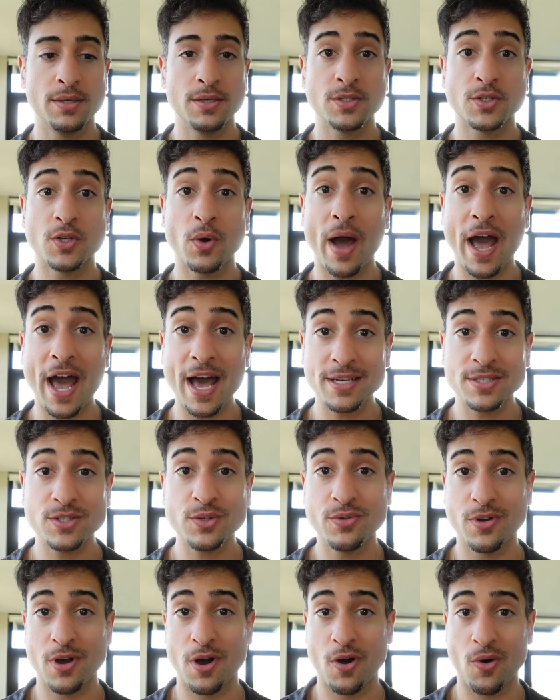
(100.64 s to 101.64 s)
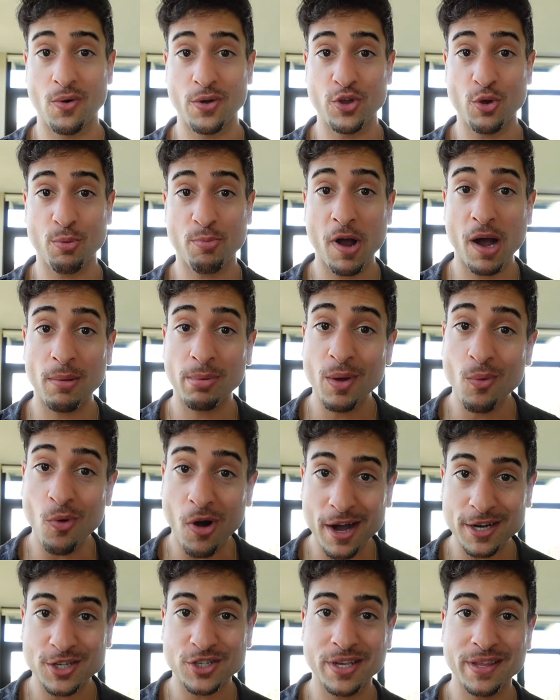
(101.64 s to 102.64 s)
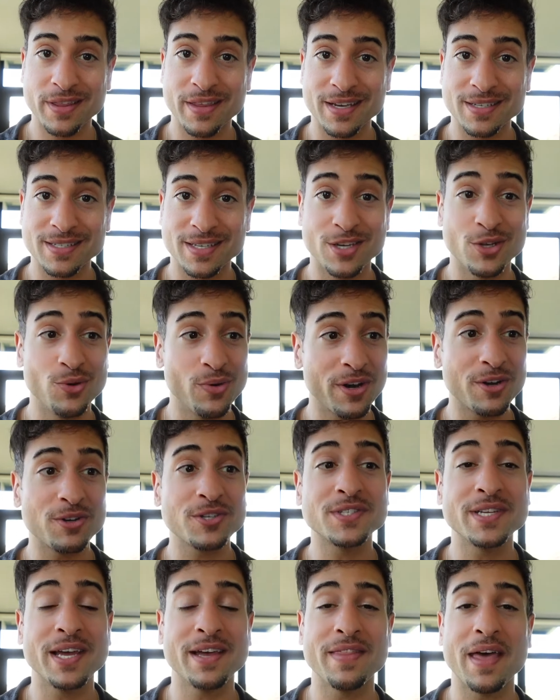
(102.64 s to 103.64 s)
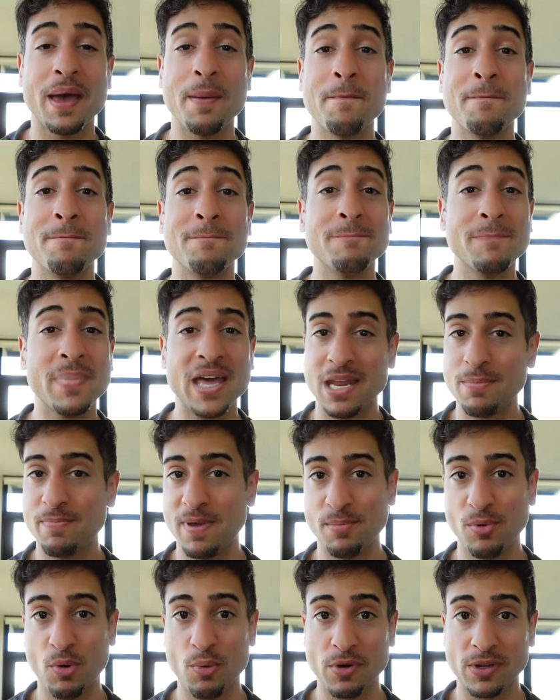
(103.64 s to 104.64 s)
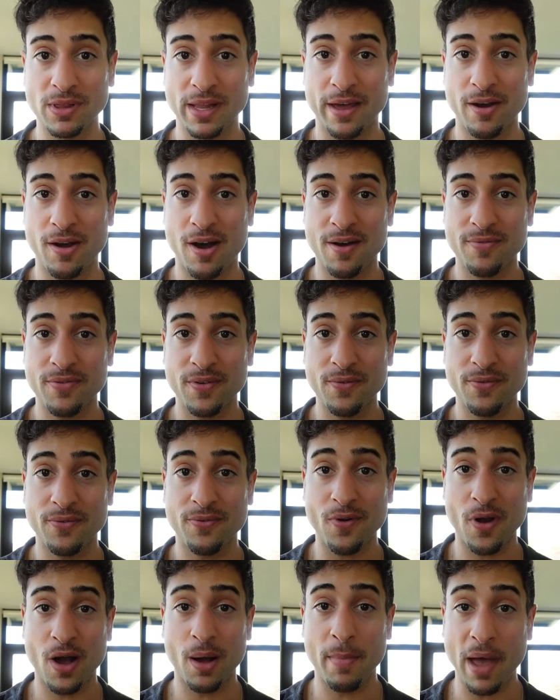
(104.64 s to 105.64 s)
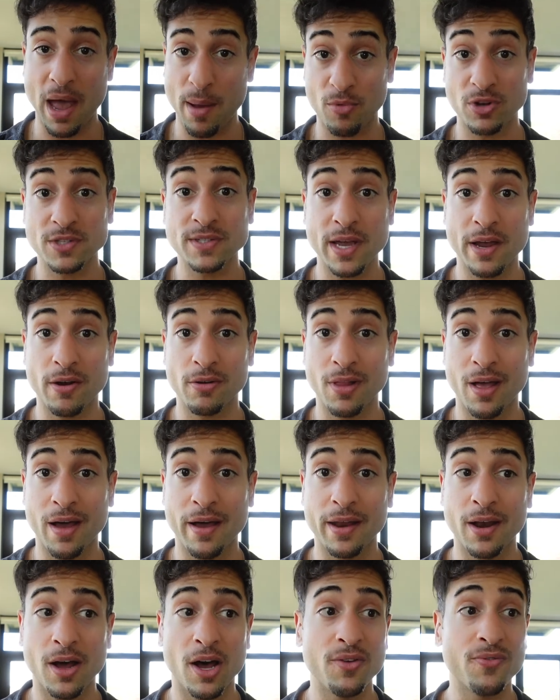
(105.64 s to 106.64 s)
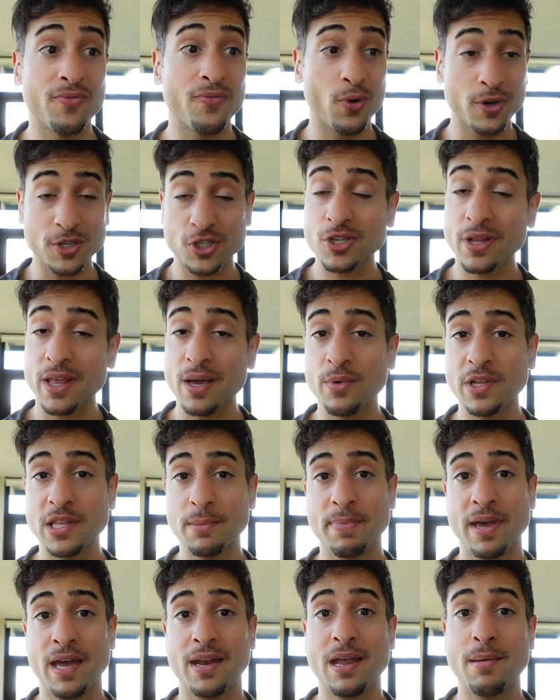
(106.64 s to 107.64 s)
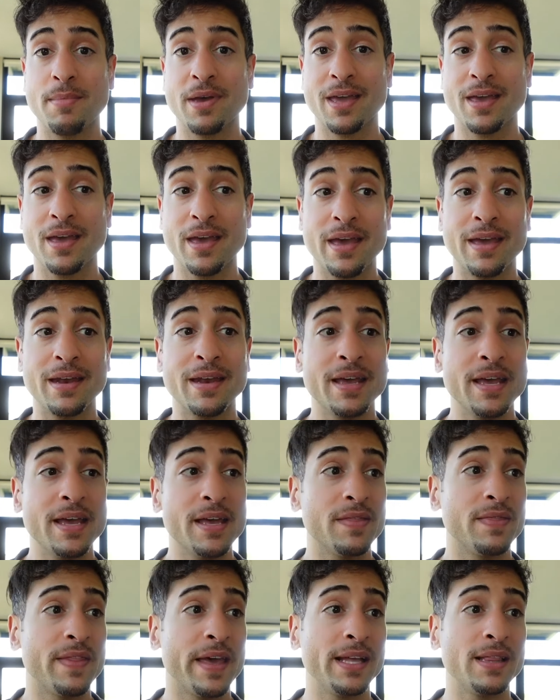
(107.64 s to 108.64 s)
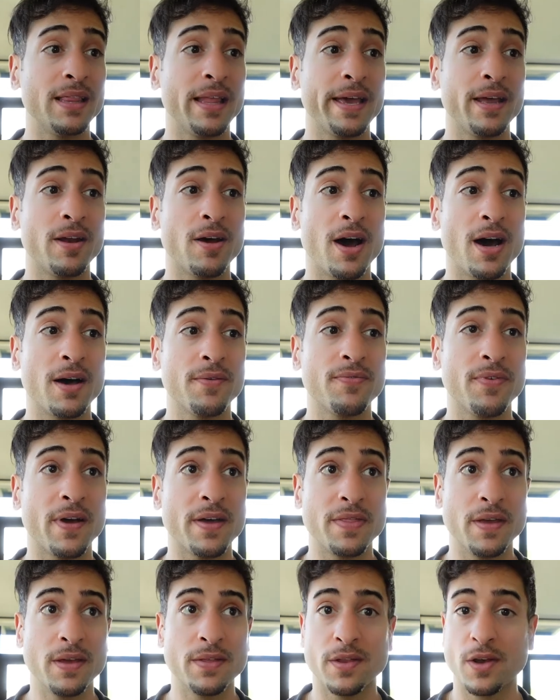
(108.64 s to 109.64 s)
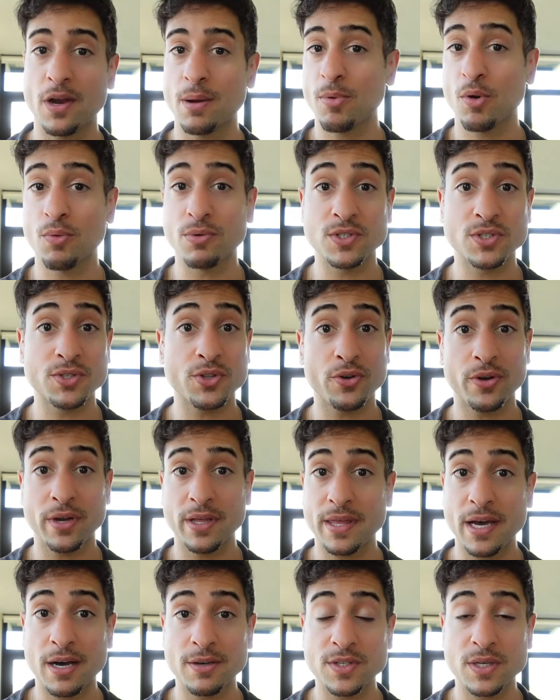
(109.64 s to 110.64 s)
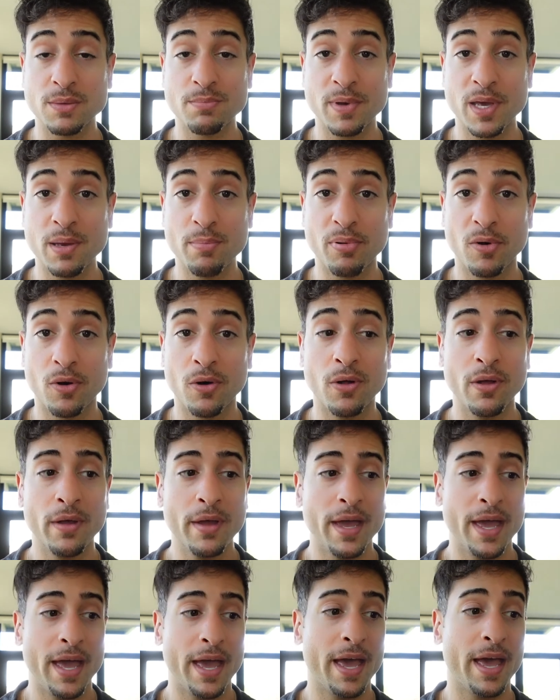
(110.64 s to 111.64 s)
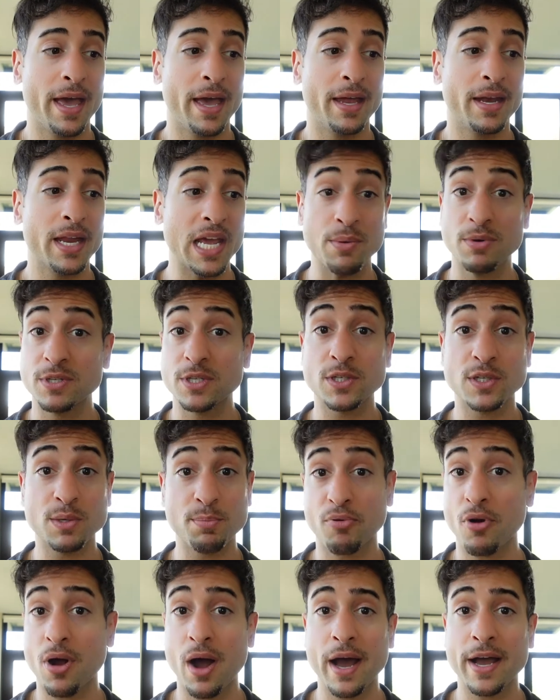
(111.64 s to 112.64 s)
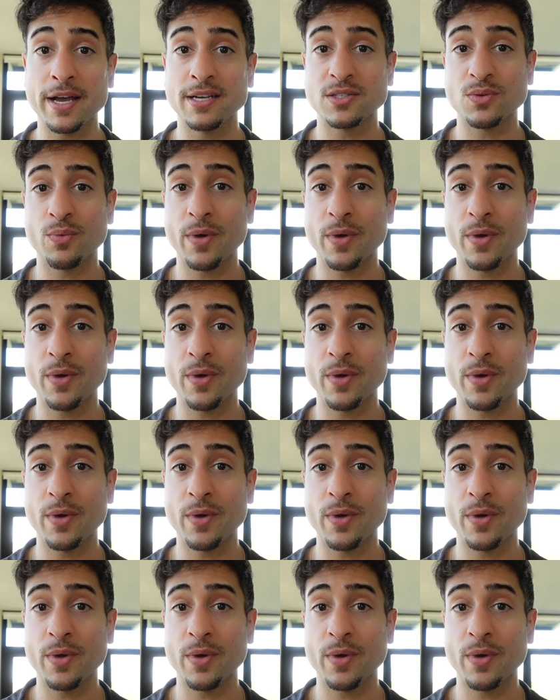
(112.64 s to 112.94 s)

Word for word: So, as you know, you're probably watching this and you understand that many people were laid off from Emirates Airline. Unfortunately, when the pandemic hit, they laid off, I think the number was 30,000 people, and it was a surprise.